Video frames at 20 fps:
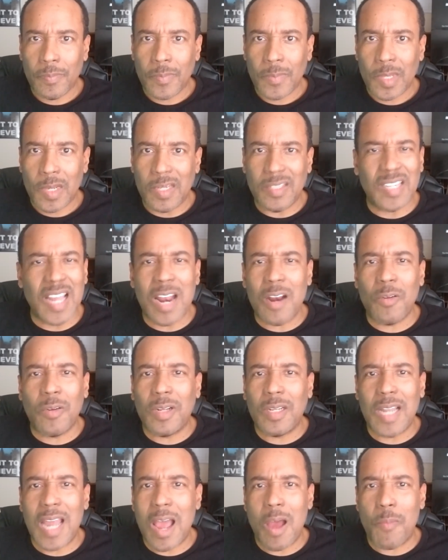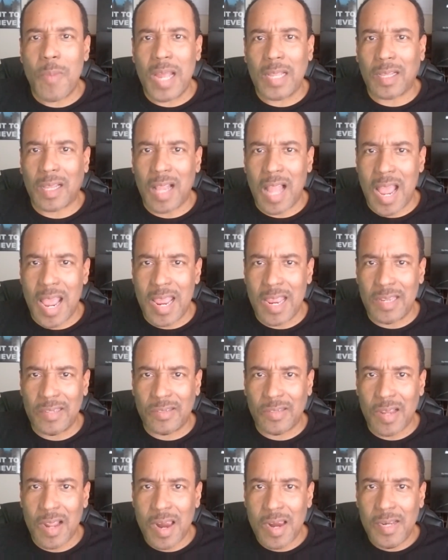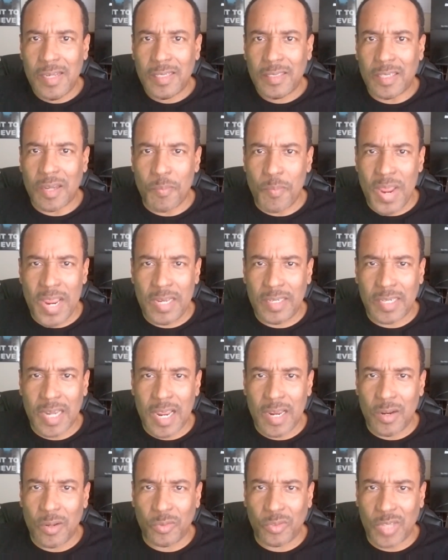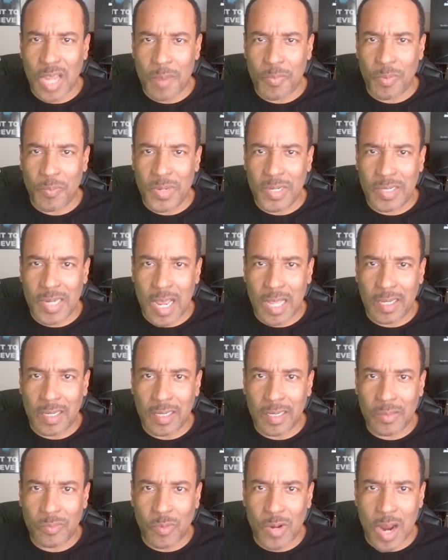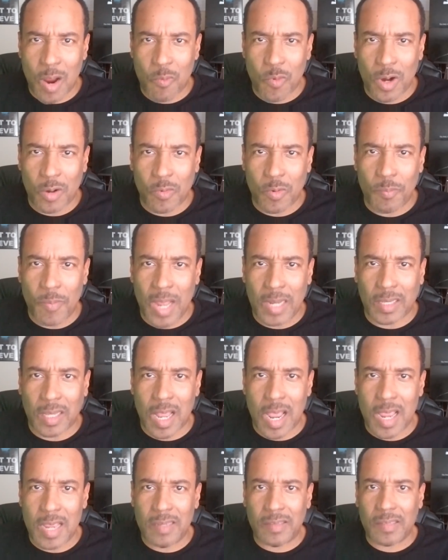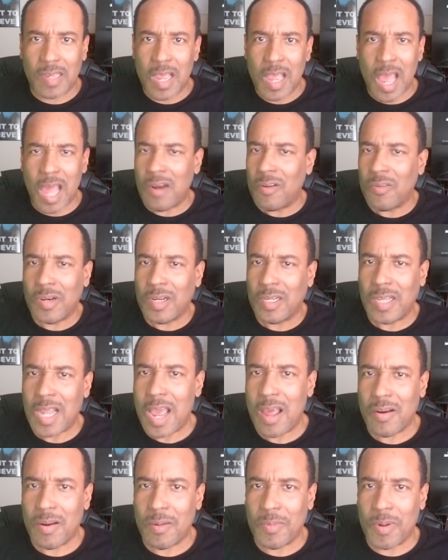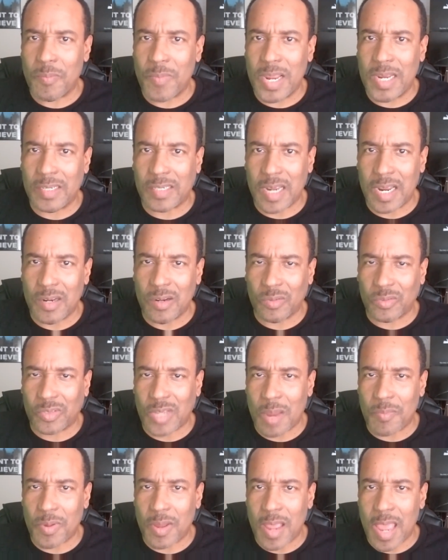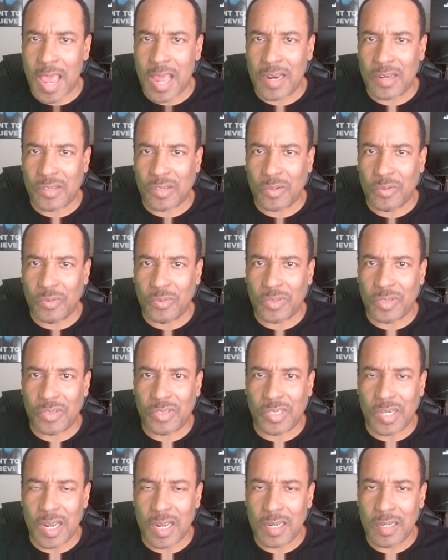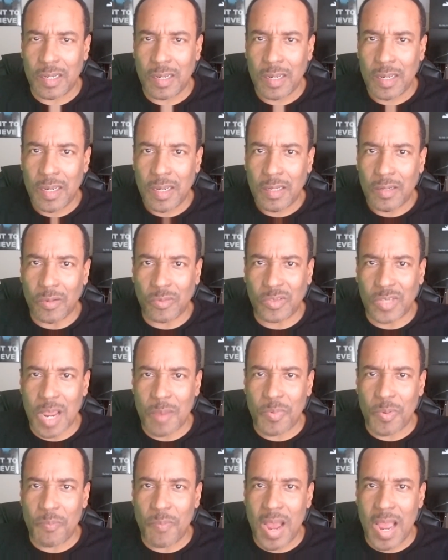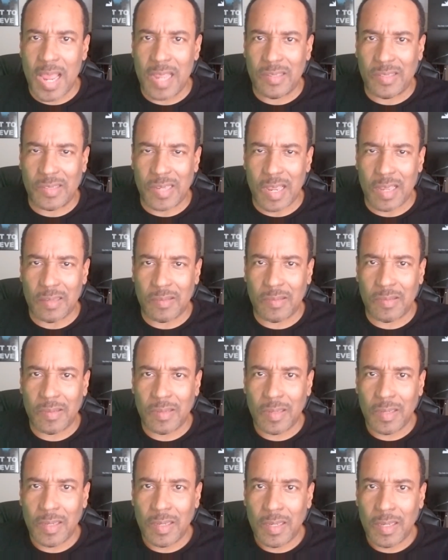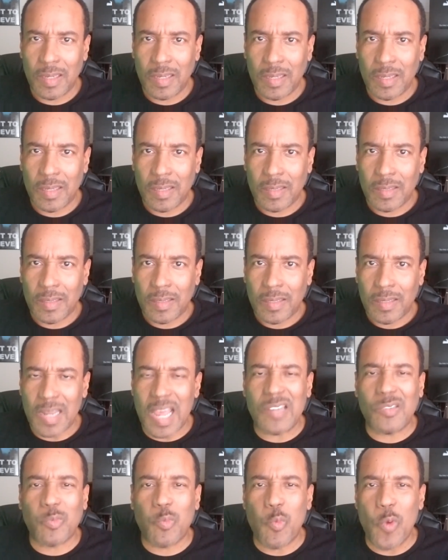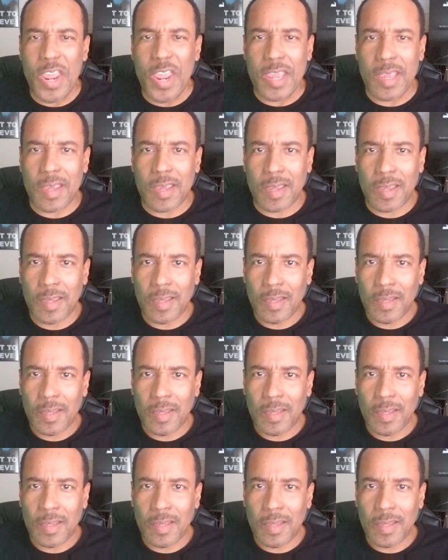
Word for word: Because I don't allow my clients to maintain those type of mentalities. When I work with my clients, I don't allow them to maintain those type of attitudes and shit, those type of mindsets. That's weak.